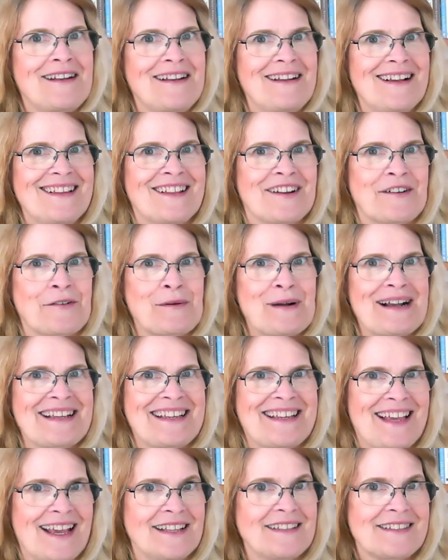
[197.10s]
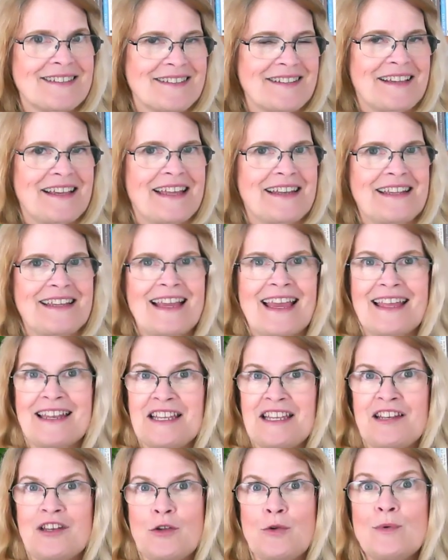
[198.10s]
you know, against getting
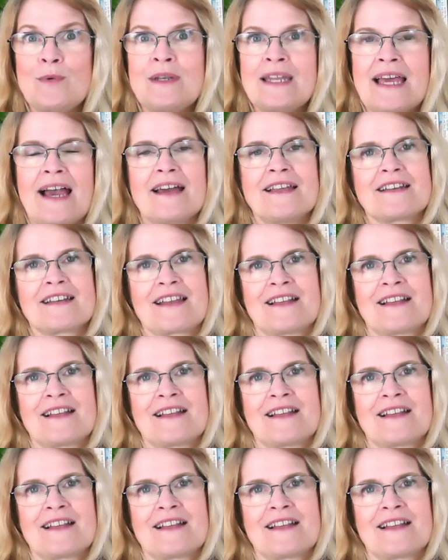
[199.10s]
any new debt.